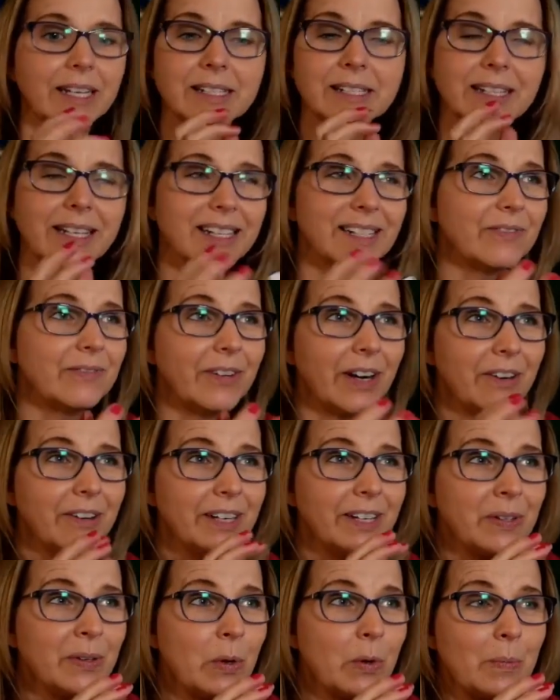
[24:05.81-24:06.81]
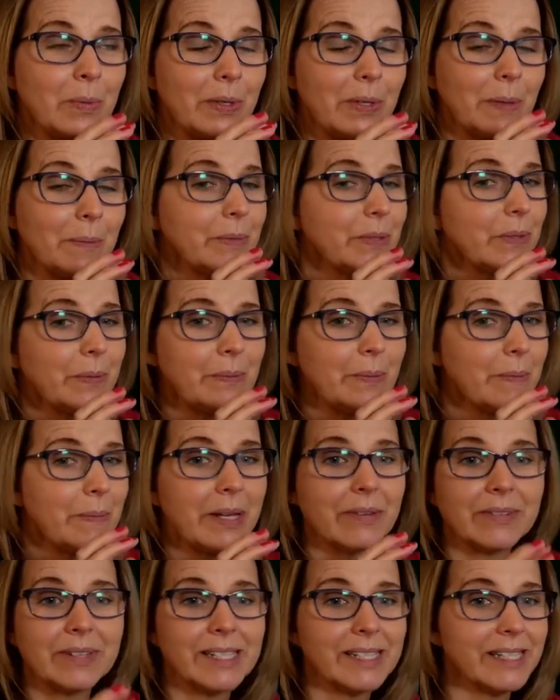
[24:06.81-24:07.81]
and that's very normal up to maybe
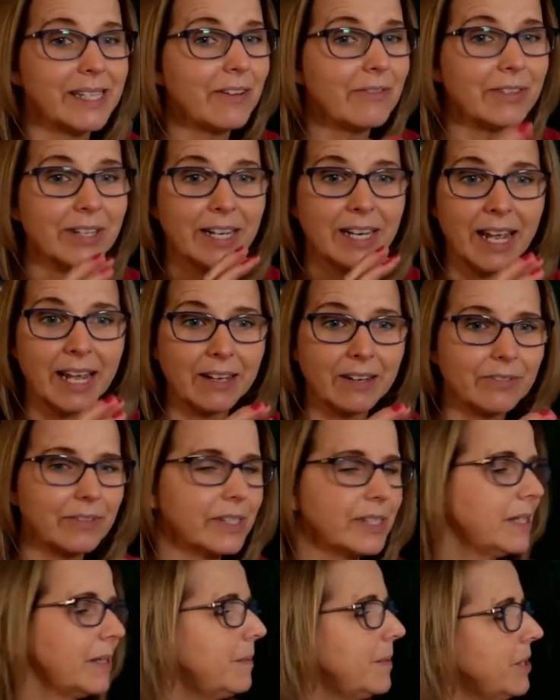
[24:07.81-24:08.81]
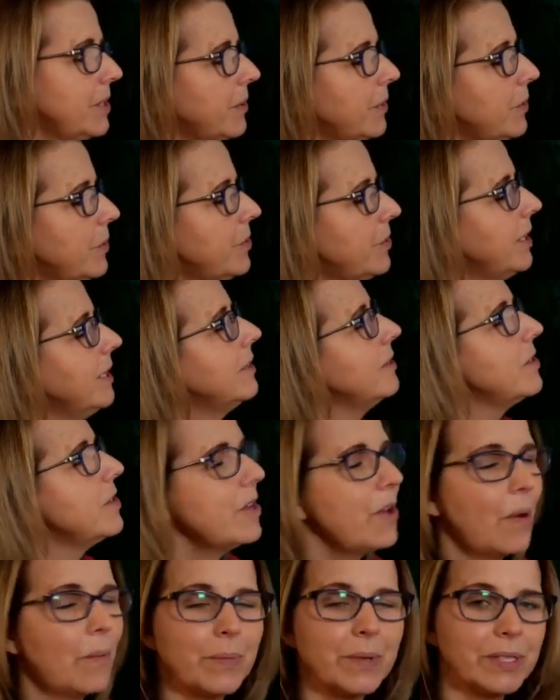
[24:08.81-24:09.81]
even 7 and 8 for some children.
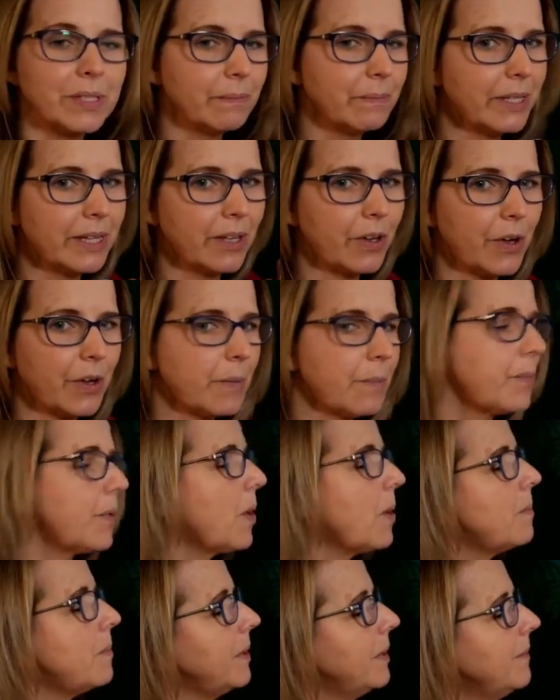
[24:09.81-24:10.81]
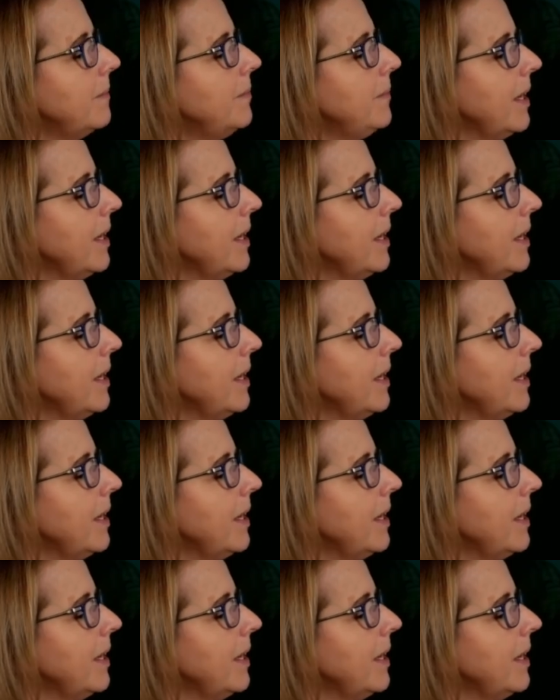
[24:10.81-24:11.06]
Doesn't mean they've got a problem.